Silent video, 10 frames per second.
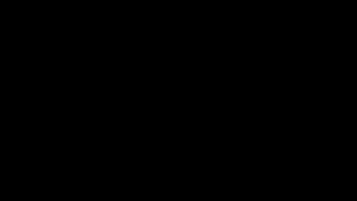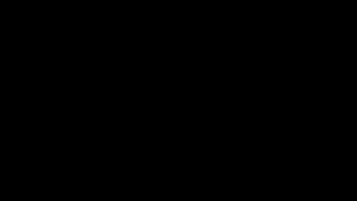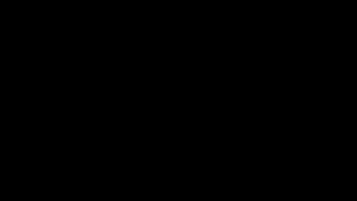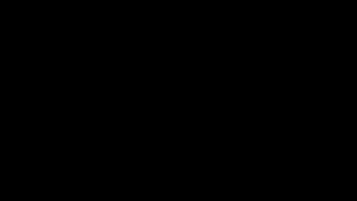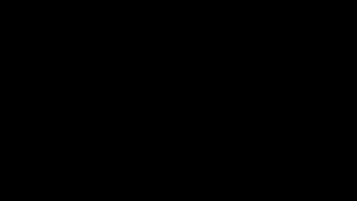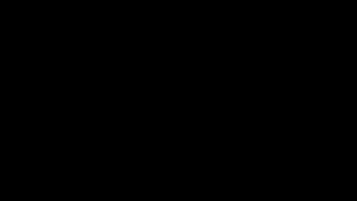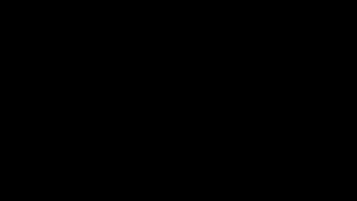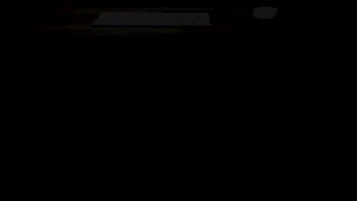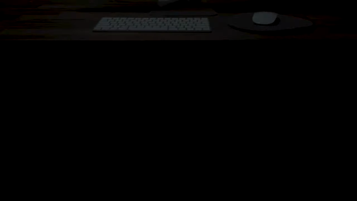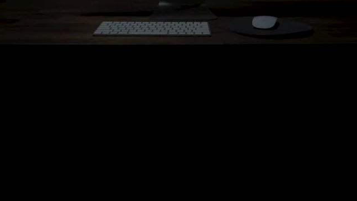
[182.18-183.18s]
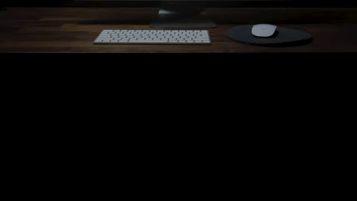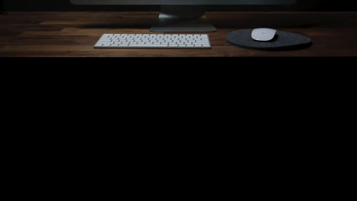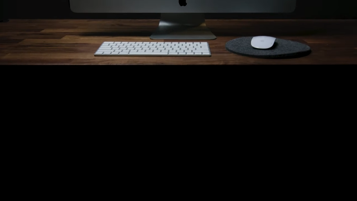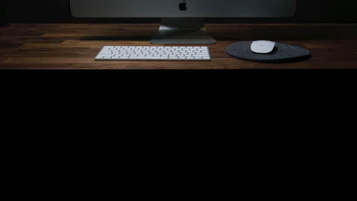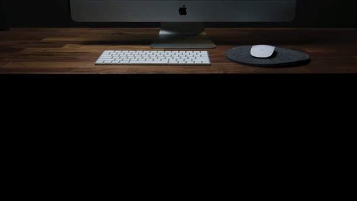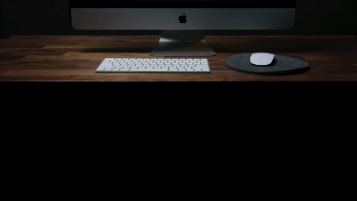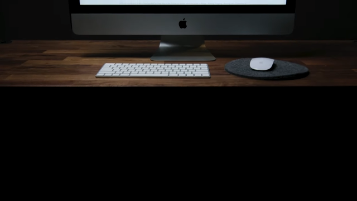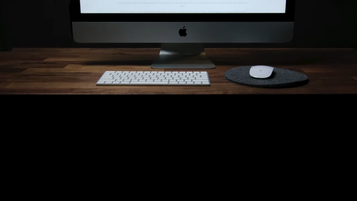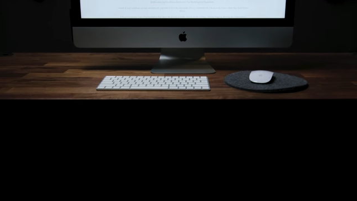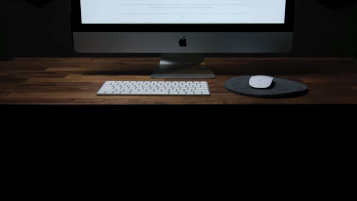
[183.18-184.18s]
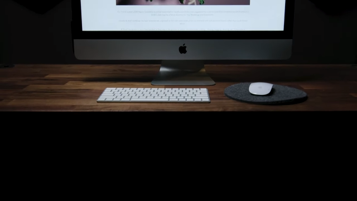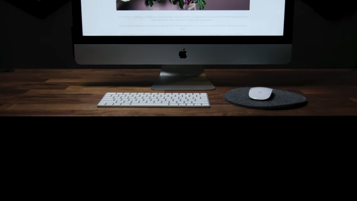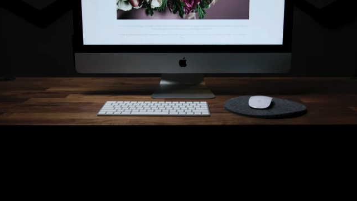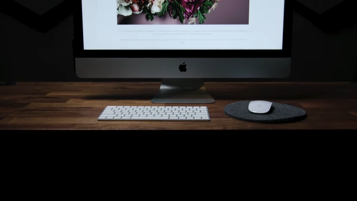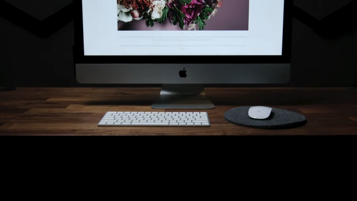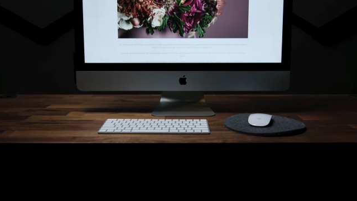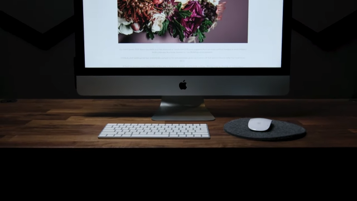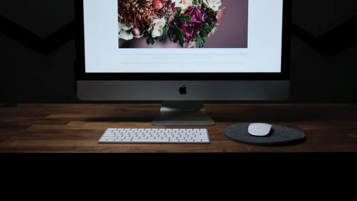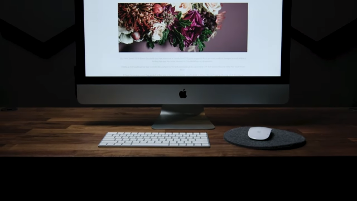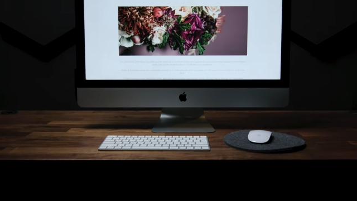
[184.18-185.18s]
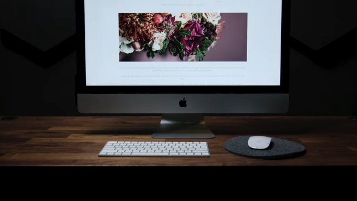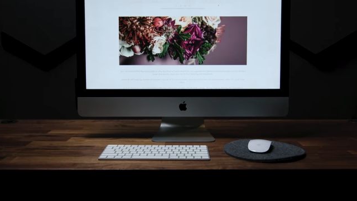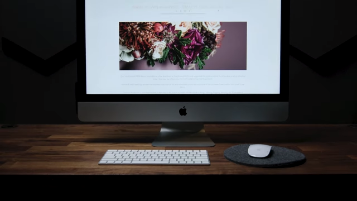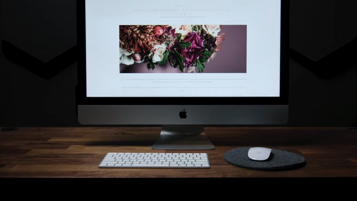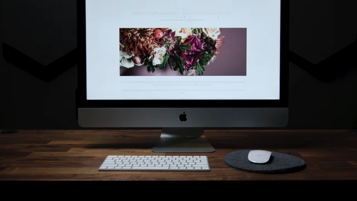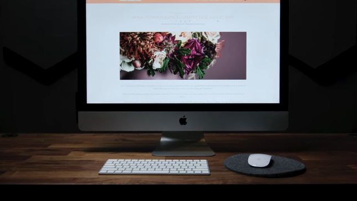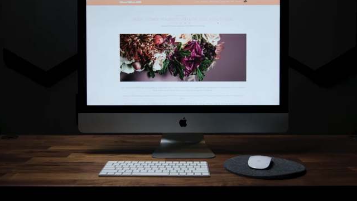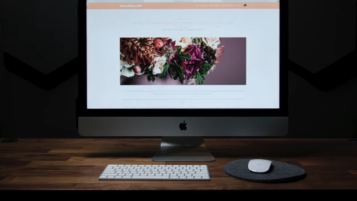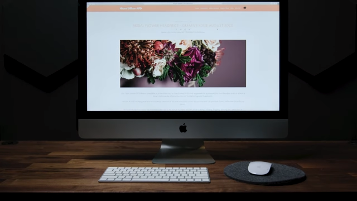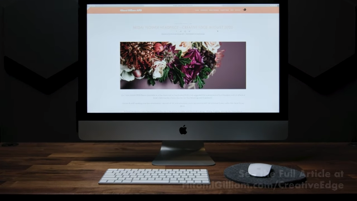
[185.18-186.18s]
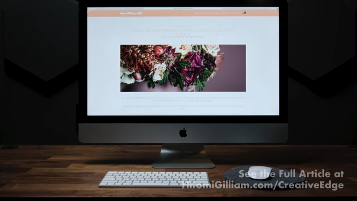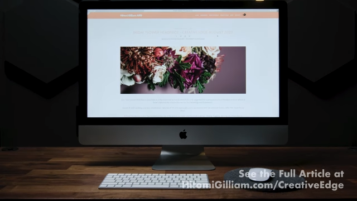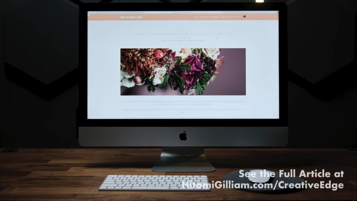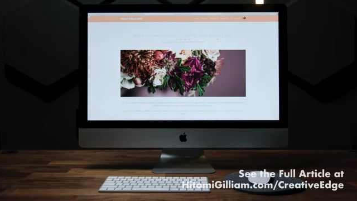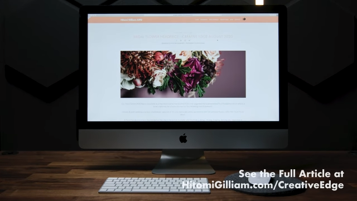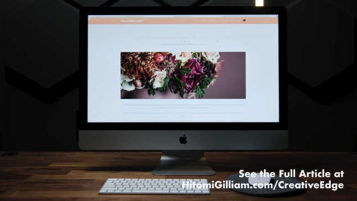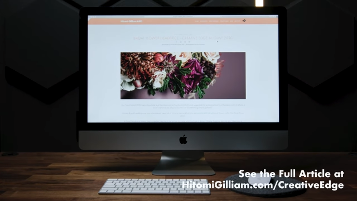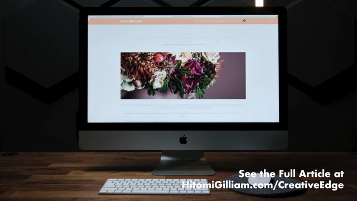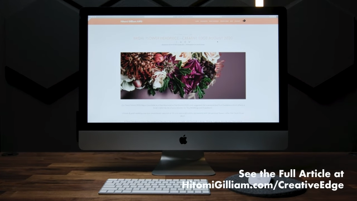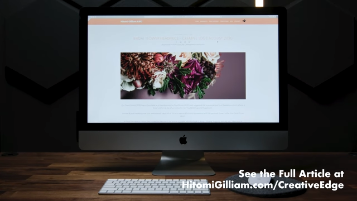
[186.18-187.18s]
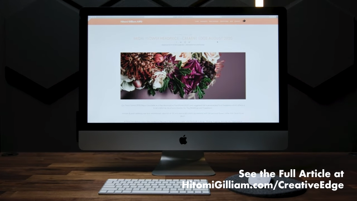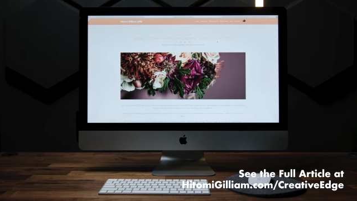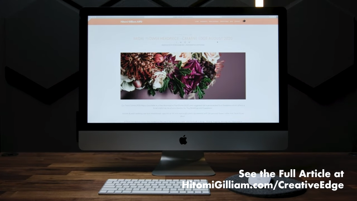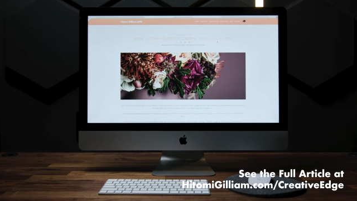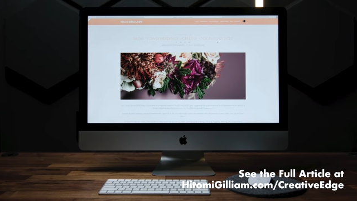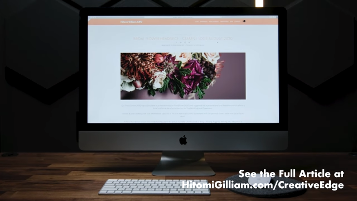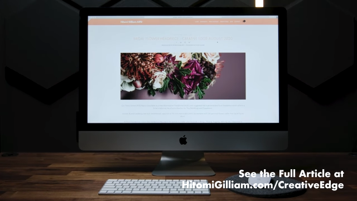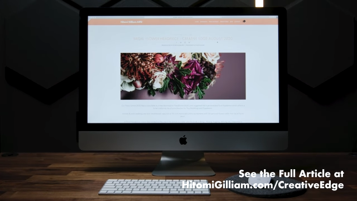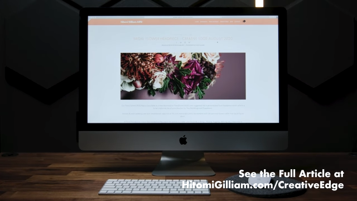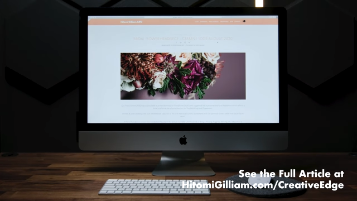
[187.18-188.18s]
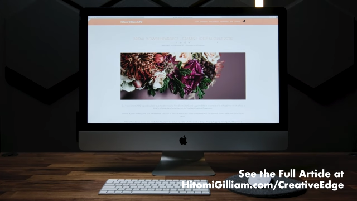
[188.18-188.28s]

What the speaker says: Nobody's mouth can be seen.